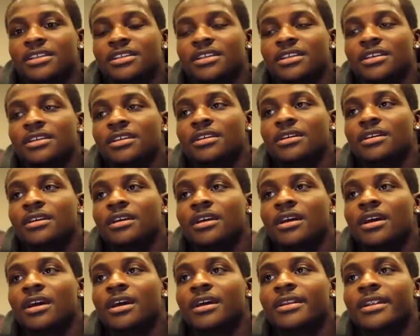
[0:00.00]
see
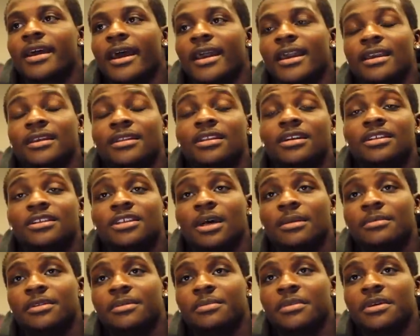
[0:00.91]
that he looks
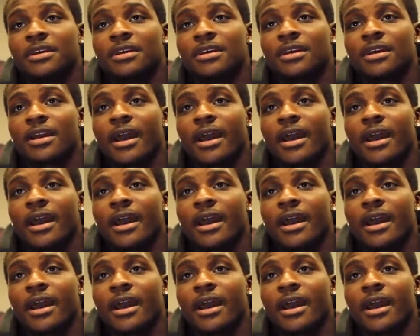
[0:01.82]
up to me